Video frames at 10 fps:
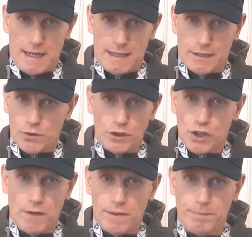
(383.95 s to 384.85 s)
They're no
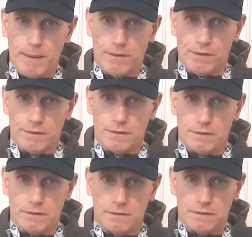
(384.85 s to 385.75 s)
sovereign people.
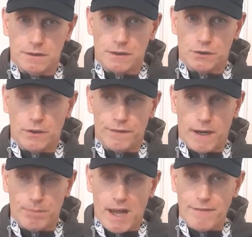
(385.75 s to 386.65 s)
So if they're
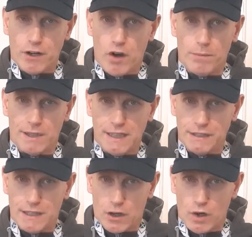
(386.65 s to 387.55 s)
a private
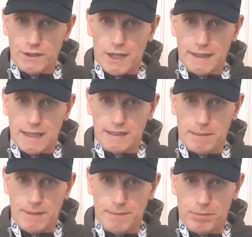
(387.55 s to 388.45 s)
corporation, a contract has to
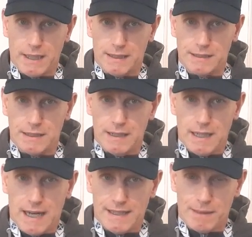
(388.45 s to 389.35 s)
be in place,
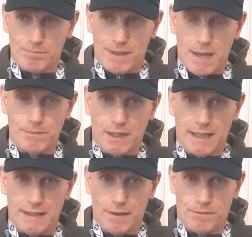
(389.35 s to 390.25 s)
and they're
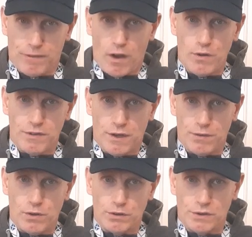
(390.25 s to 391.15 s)
manipulating and flouting the
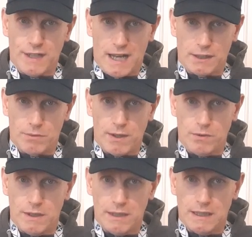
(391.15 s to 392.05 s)
rules on that as
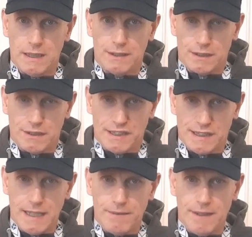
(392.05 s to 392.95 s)
well. They're
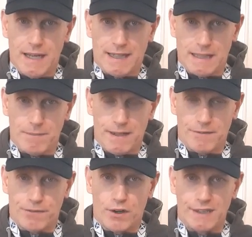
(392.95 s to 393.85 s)
deceiving and committing
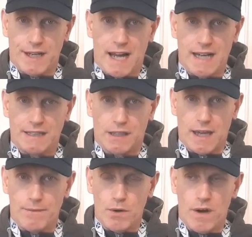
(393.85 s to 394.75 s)
fraud at the highest
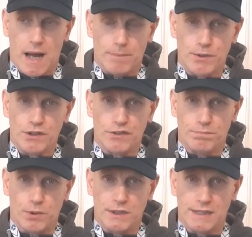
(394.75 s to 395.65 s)
level, abuse of
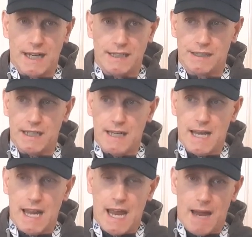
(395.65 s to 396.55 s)
process,
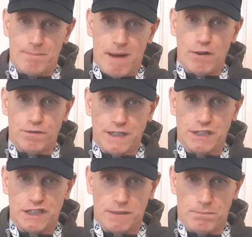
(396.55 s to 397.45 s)
and
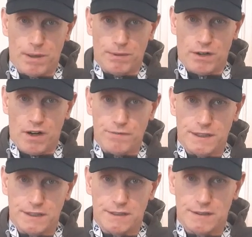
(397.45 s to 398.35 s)
malfeasance in public
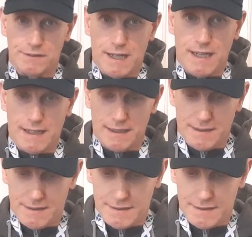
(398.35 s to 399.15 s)
office, right?